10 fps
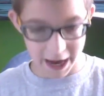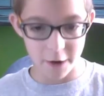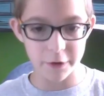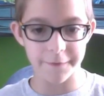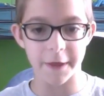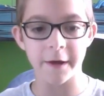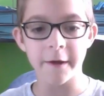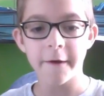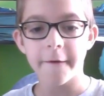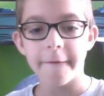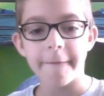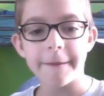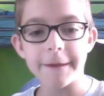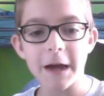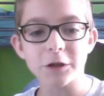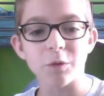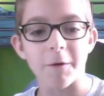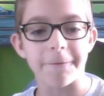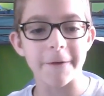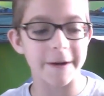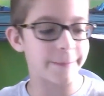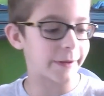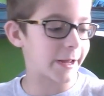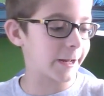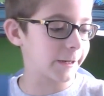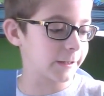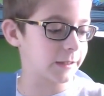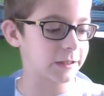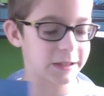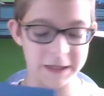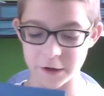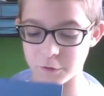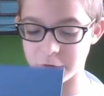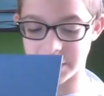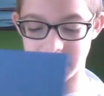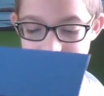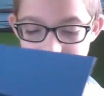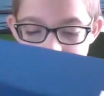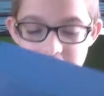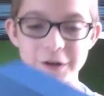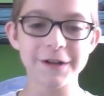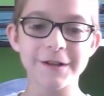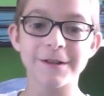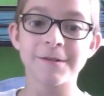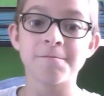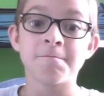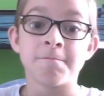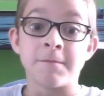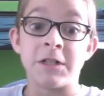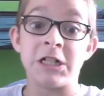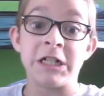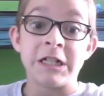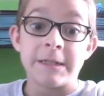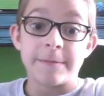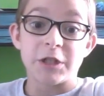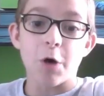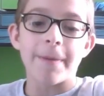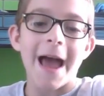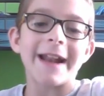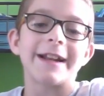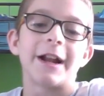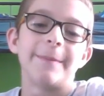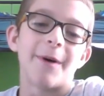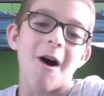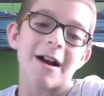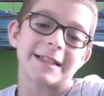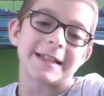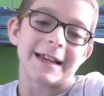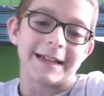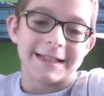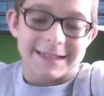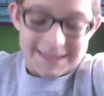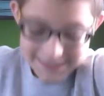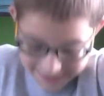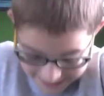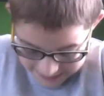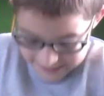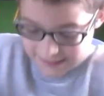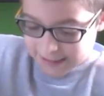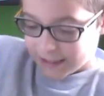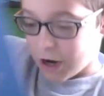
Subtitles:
out of the actual Fitbit. Can just sit over there. I'm so bad at unboxings. It's